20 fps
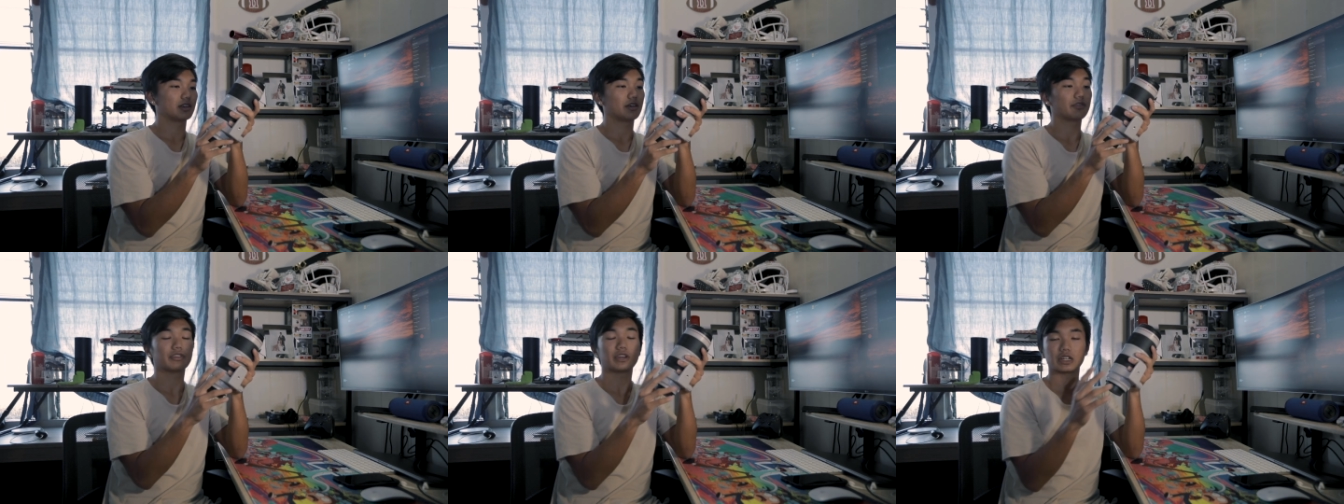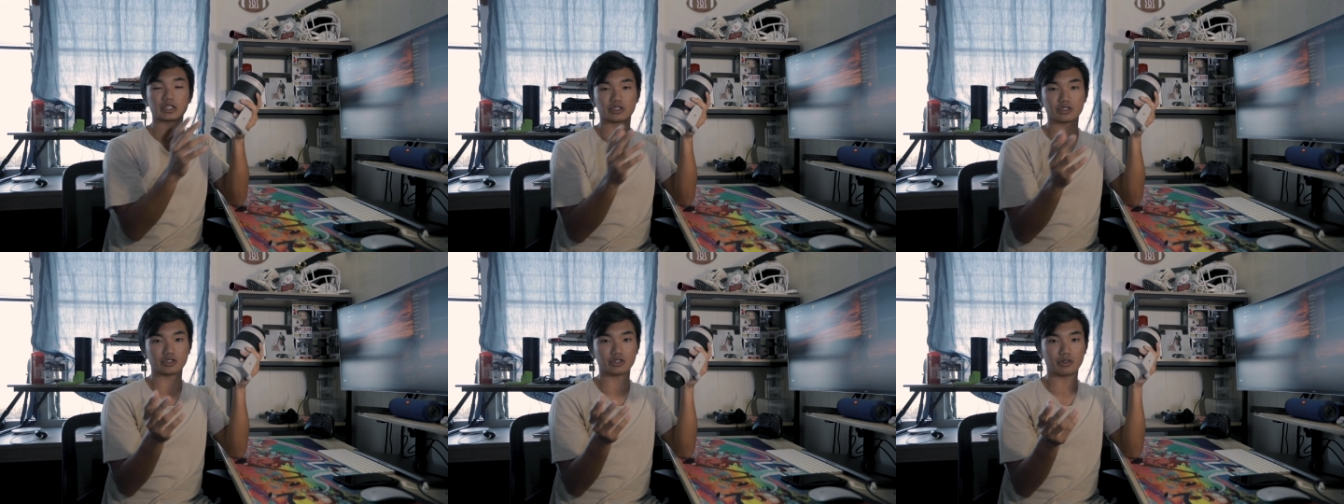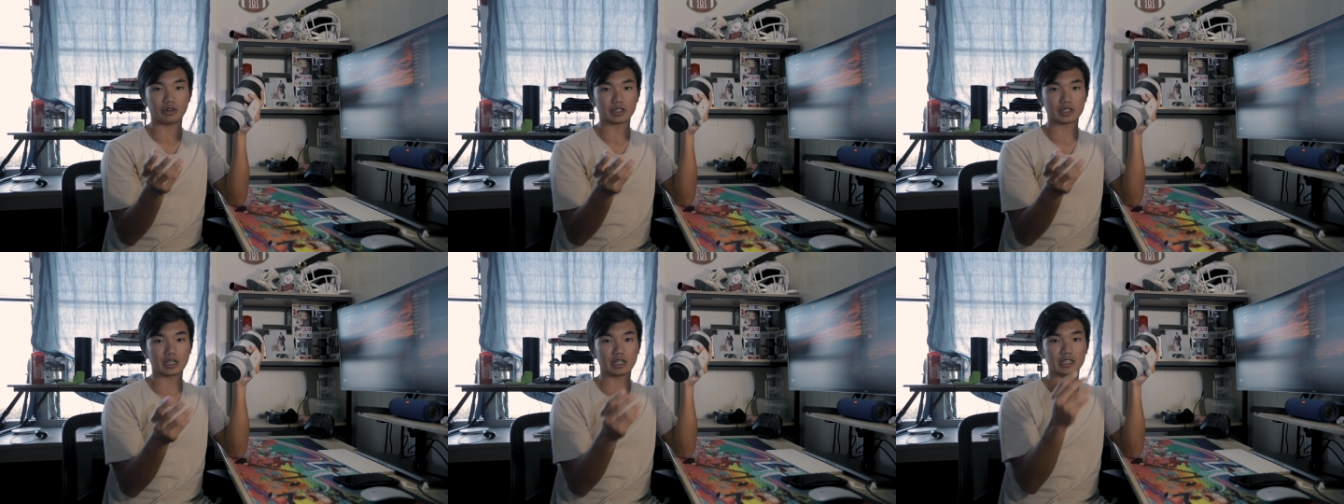If you guys don't
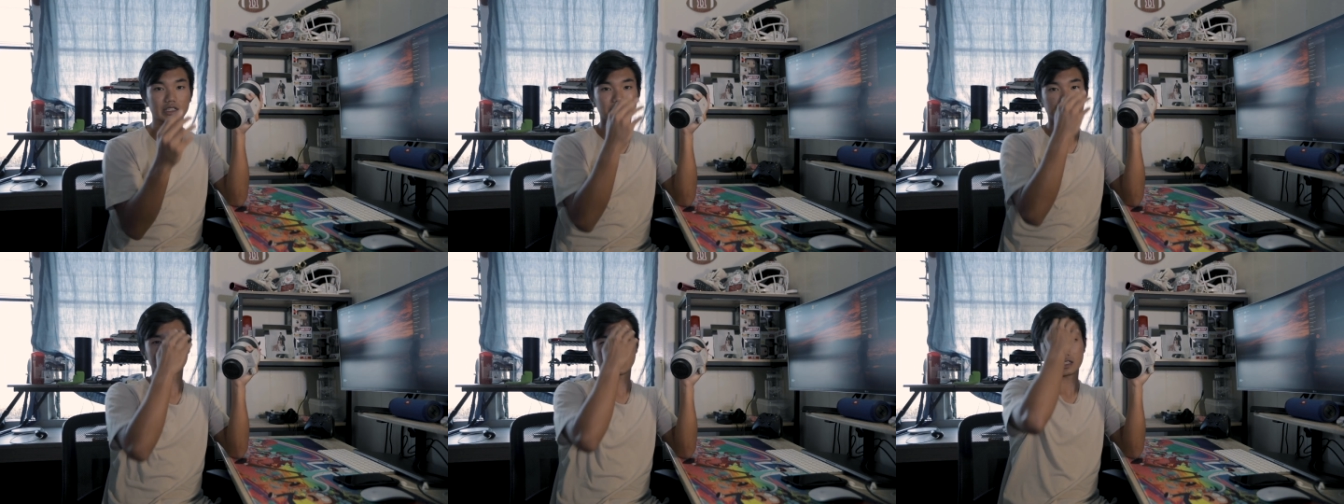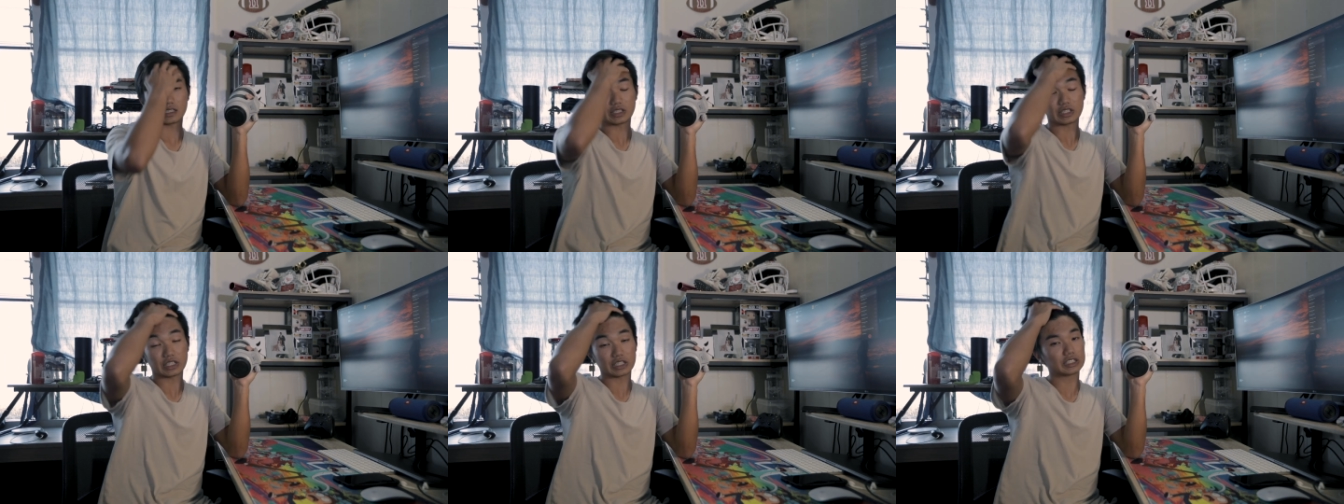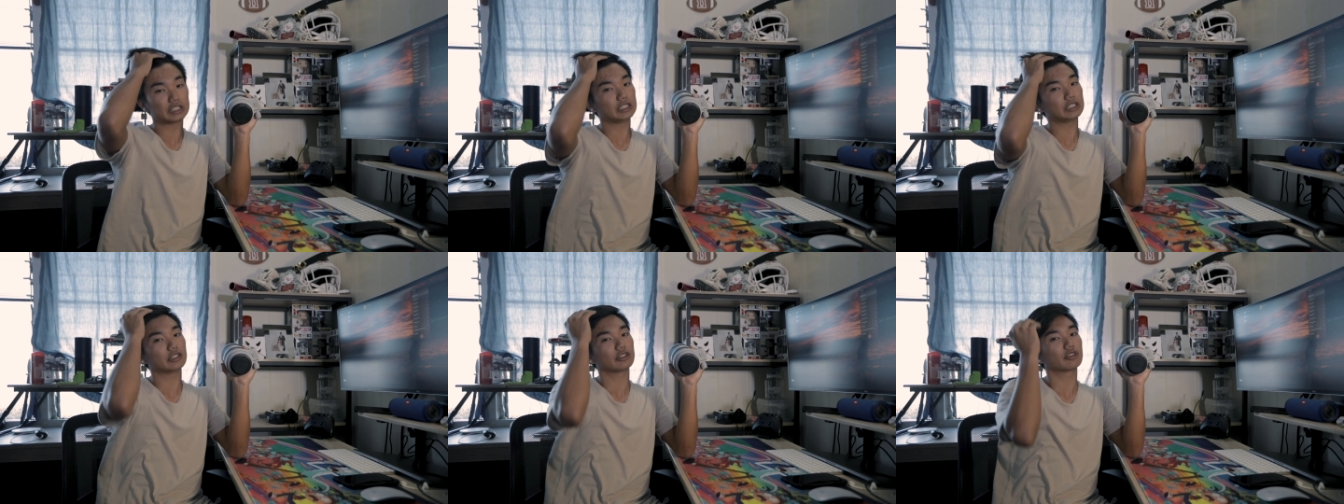know what that is, it's a
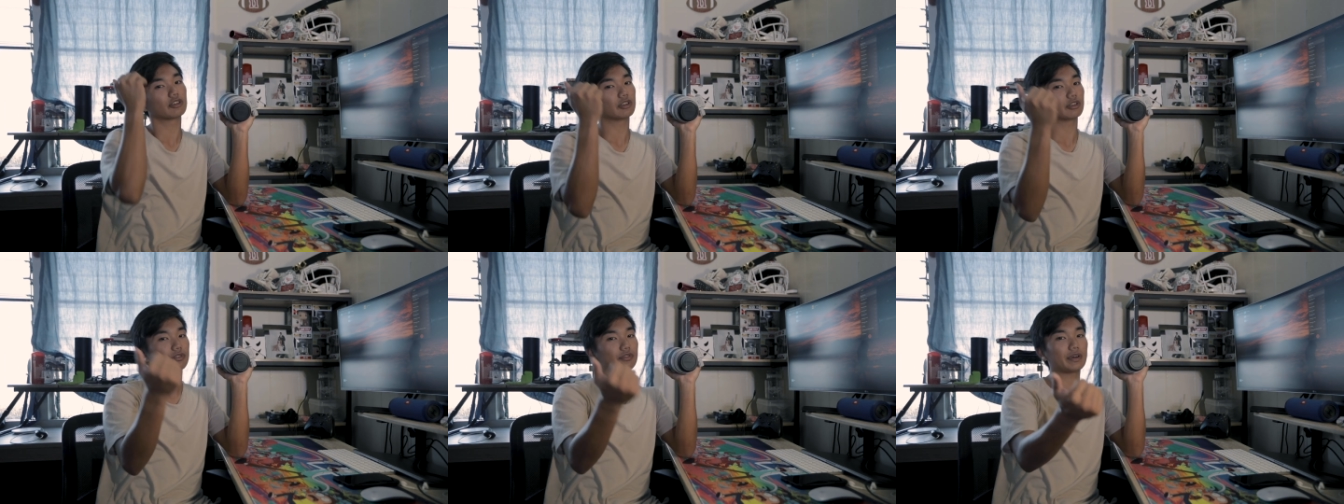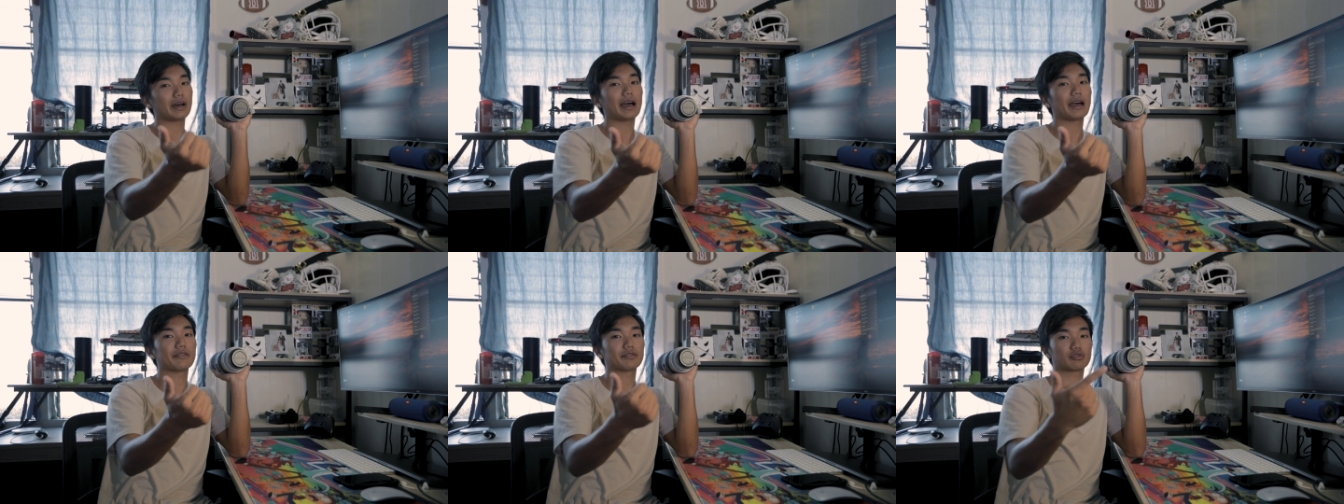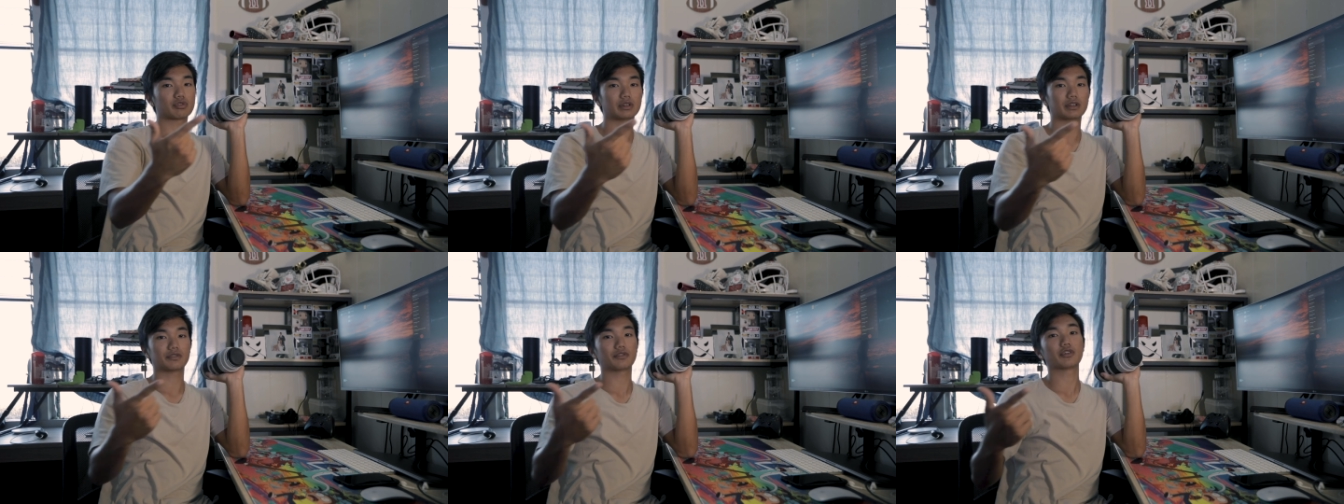
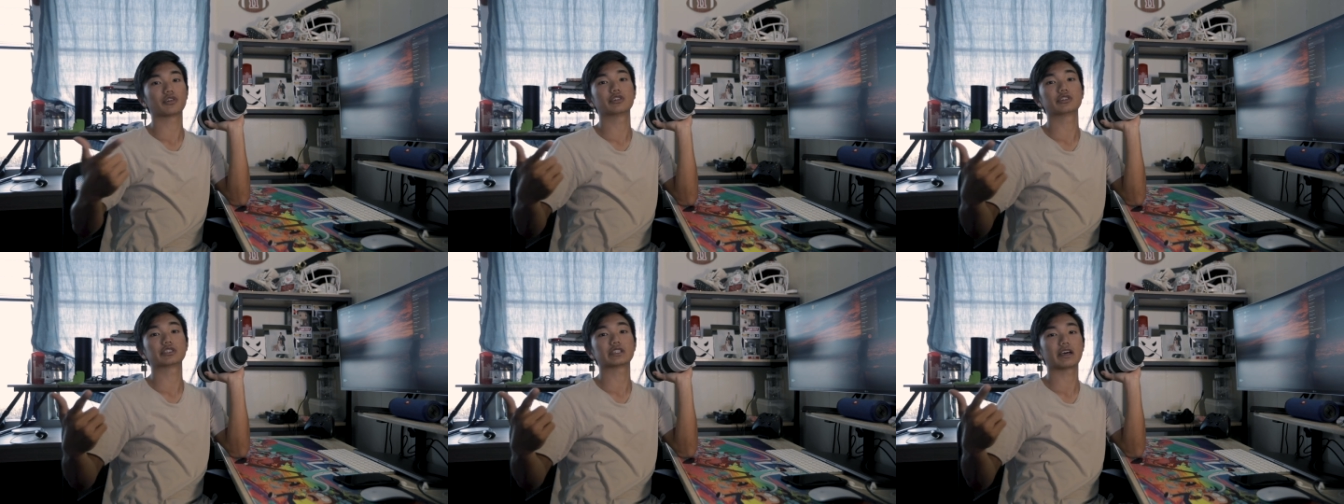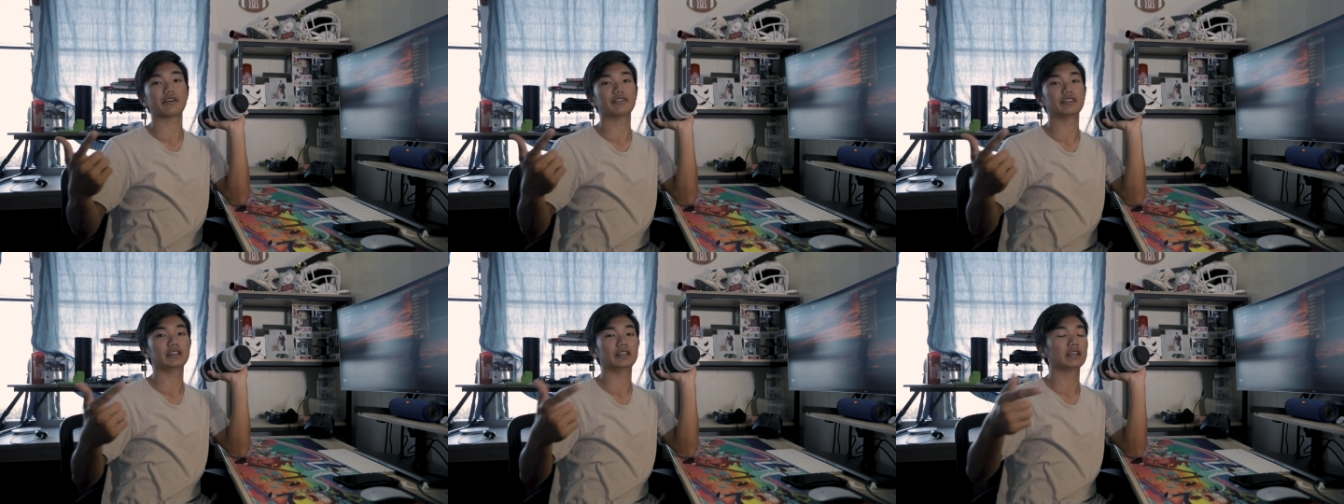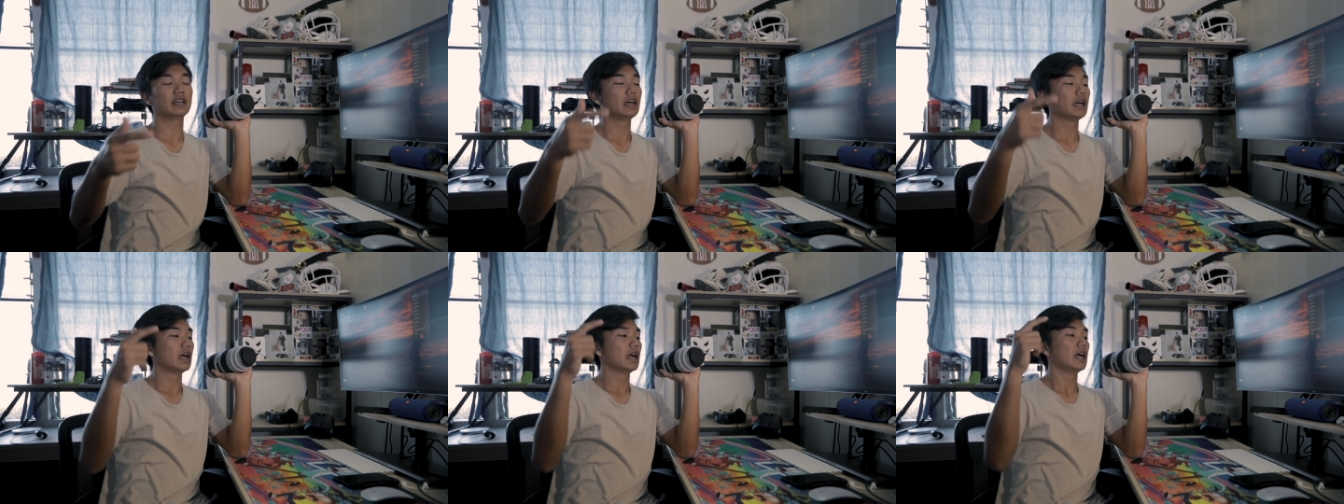16-35, 24-70.